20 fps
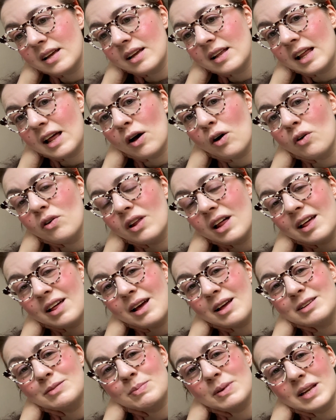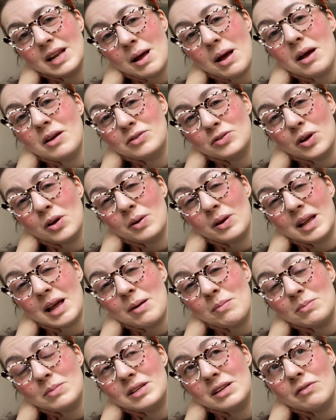Oh, it's been totally
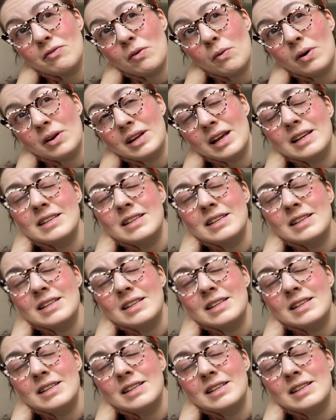empty for one day.